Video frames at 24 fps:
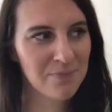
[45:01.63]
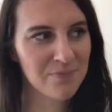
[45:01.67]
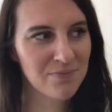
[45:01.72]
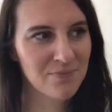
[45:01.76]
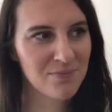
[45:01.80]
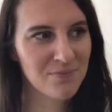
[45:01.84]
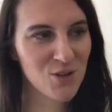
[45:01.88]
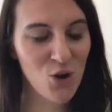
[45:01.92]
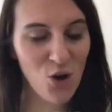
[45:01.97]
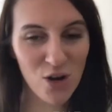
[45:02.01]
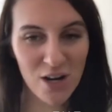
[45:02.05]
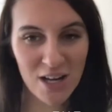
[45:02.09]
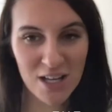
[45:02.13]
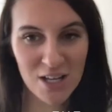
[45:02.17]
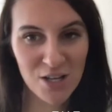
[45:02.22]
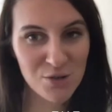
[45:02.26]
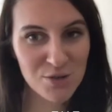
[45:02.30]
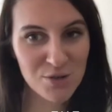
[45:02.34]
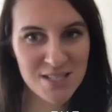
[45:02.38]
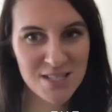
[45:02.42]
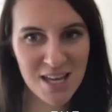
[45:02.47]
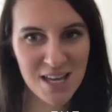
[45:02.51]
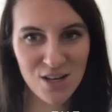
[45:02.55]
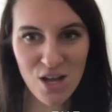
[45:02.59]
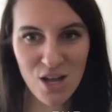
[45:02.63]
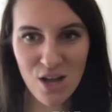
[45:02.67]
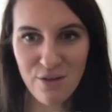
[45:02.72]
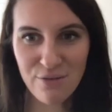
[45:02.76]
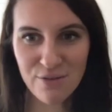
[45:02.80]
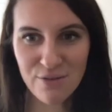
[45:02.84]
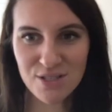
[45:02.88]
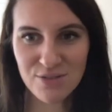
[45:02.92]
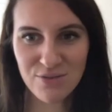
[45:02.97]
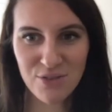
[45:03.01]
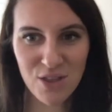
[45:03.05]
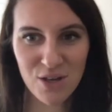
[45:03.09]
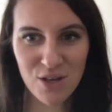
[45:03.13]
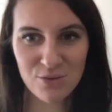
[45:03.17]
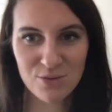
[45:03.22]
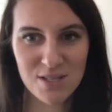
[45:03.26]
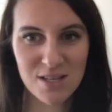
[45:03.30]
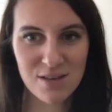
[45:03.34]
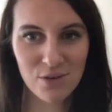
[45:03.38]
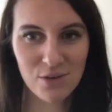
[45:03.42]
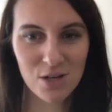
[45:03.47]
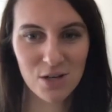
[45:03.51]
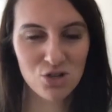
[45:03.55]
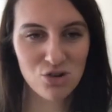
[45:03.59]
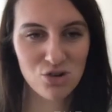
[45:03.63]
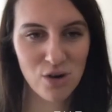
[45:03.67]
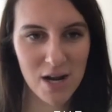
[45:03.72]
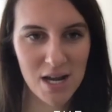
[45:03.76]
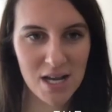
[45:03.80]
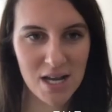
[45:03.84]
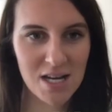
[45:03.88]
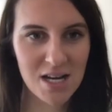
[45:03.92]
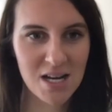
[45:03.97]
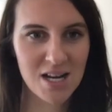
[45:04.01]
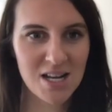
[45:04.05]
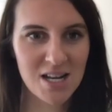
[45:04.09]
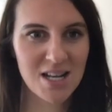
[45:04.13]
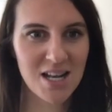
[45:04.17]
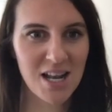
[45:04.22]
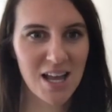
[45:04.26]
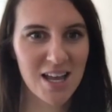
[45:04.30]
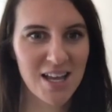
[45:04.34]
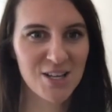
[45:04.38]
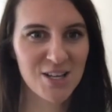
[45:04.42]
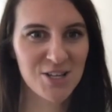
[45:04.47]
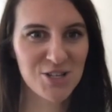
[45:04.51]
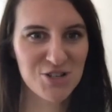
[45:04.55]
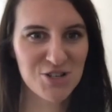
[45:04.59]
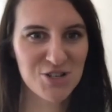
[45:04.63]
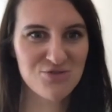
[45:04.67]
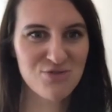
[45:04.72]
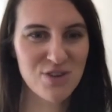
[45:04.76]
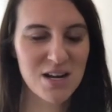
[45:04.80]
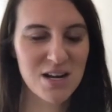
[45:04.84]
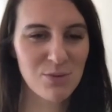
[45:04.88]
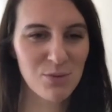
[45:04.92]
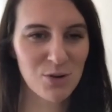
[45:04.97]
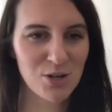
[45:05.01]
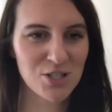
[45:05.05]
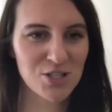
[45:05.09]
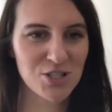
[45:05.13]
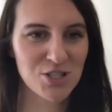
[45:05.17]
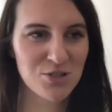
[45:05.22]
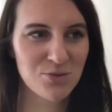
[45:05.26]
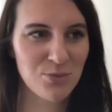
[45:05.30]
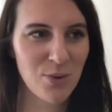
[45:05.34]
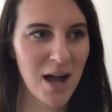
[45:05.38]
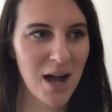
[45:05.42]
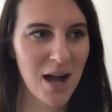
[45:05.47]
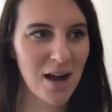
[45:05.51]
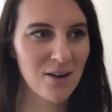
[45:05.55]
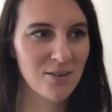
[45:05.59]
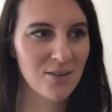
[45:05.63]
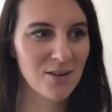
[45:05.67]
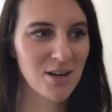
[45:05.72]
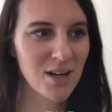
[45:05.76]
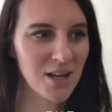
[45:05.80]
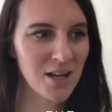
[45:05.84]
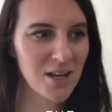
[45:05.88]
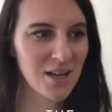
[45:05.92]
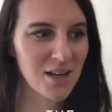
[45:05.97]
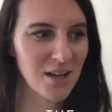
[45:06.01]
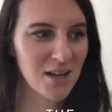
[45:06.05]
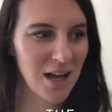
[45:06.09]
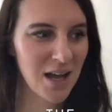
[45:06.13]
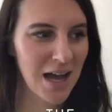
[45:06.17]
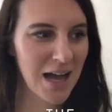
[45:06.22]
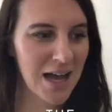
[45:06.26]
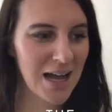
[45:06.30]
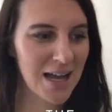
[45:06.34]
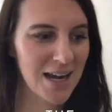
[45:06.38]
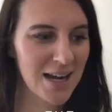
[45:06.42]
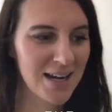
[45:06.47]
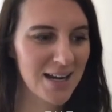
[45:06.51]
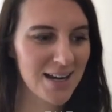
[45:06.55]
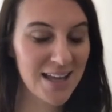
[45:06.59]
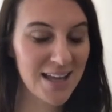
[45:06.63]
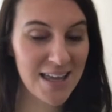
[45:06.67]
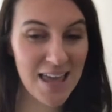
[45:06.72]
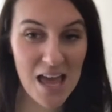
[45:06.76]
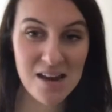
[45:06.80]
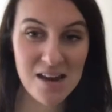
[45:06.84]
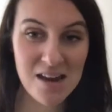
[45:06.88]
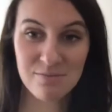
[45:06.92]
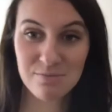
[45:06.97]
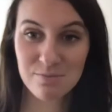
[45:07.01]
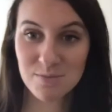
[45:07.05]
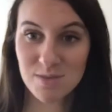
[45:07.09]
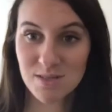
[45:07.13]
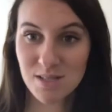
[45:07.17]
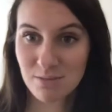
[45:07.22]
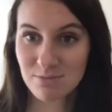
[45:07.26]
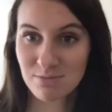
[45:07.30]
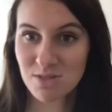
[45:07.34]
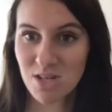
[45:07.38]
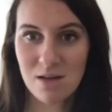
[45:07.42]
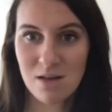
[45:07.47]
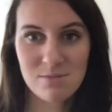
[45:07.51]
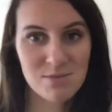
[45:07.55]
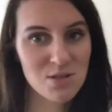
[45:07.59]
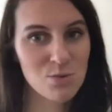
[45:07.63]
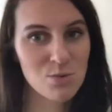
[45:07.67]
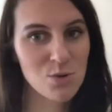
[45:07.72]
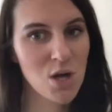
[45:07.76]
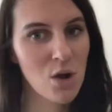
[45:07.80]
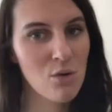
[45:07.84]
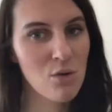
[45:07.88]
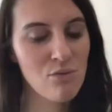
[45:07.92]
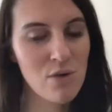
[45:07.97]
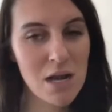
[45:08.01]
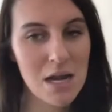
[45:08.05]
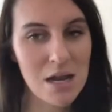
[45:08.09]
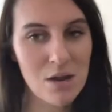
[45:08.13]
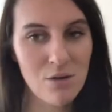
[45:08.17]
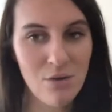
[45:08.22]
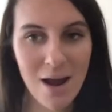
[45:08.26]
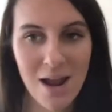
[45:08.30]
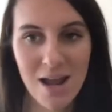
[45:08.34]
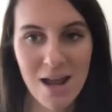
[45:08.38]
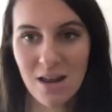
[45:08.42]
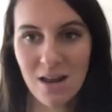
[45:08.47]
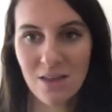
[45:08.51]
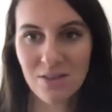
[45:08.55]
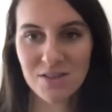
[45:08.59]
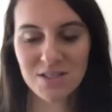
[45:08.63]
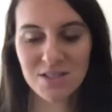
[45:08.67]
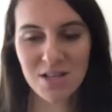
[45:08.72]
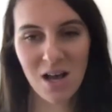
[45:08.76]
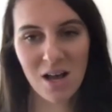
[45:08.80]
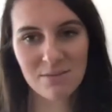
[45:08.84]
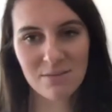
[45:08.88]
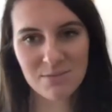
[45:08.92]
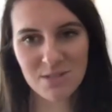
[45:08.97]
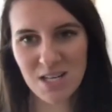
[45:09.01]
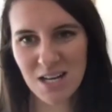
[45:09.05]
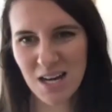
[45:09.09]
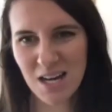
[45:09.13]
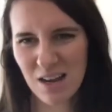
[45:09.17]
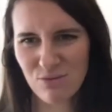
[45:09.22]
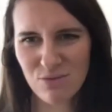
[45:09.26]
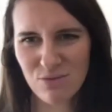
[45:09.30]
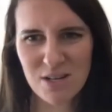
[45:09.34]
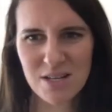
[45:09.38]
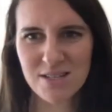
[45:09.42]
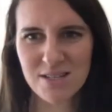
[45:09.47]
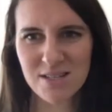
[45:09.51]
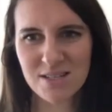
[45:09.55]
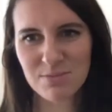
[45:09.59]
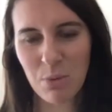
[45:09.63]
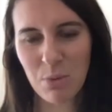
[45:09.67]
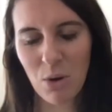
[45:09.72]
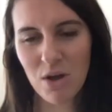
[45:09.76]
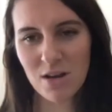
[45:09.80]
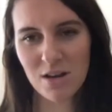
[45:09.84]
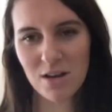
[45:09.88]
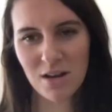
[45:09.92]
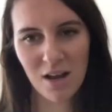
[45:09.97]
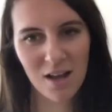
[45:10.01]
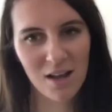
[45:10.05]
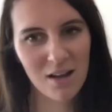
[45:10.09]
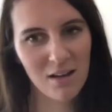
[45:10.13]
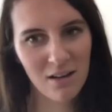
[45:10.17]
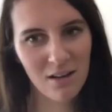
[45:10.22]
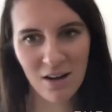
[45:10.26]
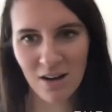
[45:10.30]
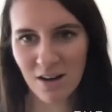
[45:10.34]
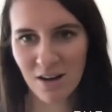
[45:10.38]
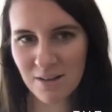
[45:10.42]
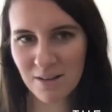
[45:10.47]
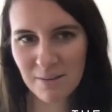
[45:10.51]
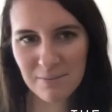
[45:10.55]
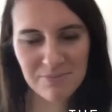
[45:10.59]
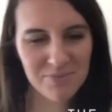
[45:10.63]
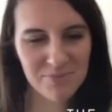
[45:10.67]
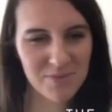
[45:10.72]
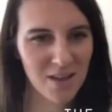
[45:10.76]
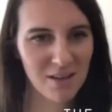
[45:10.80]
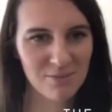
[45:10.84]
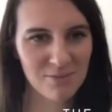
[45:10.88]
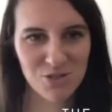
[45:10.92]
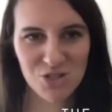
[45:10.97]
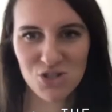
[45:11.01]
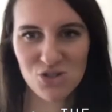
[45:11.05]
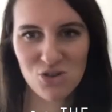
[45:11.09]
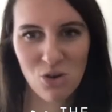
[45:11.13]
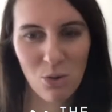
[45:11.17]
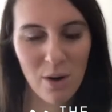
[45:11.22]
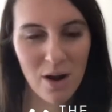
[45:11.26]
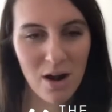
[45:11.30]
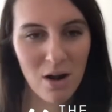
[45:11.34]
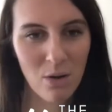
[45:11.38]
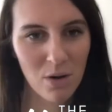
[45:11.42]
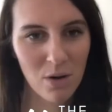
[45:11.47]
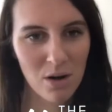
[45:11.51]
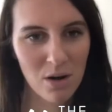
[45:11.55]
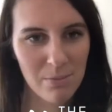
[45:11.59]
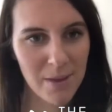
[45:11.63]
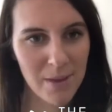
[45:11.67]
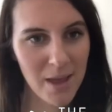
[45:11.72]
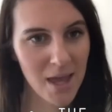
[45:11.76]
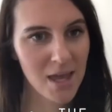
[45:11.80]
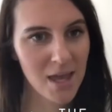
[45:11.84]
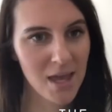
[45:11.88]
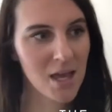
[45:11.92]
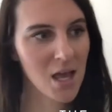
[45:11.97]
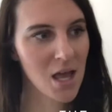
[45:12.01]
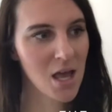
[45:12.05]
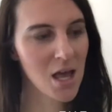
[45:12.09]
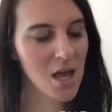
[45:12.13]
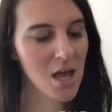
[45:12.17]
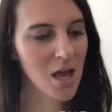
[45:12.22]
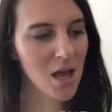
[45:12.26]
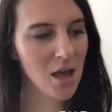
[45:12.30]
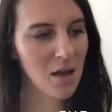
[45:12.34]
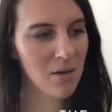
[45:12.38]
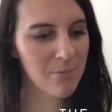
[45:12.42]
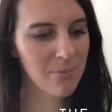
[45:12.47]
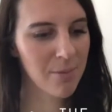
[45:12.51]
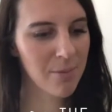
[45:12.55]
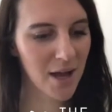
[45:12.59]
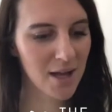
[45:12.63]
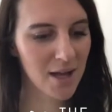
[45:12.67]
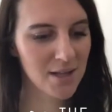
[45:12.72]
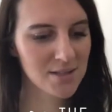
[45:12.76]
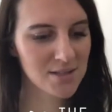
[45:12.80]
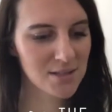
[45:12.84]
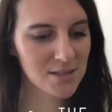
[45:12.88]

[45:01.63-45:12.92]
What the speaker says: God, I used to get nervous for those, even in training, and like, because you'd really want to do well. And again, sometimes it would go really great, and other times you're like really disappointed. You're like, oh, I'm just not where I want to be. But